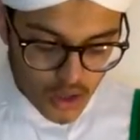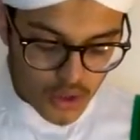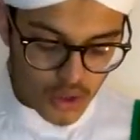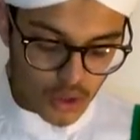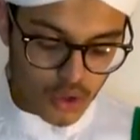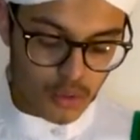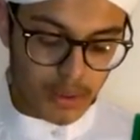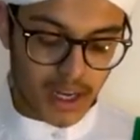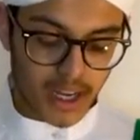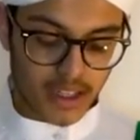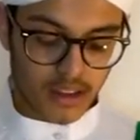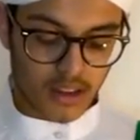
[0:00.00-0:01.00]
So,
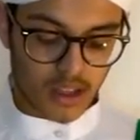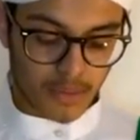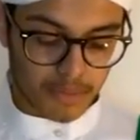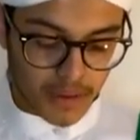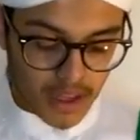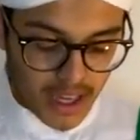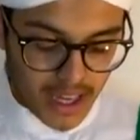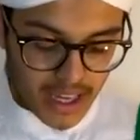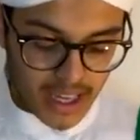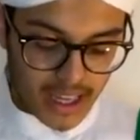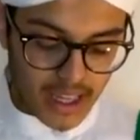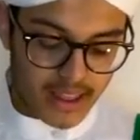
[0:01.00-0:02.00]
subhanAllah,
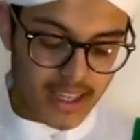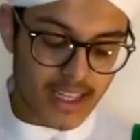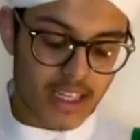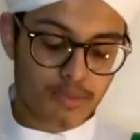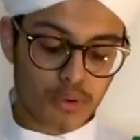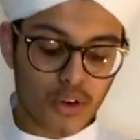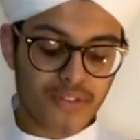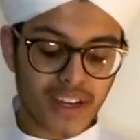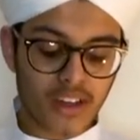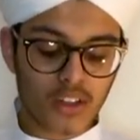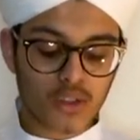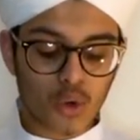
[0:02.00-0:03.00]
this is proof
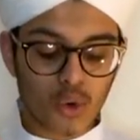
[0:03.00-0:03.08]
that not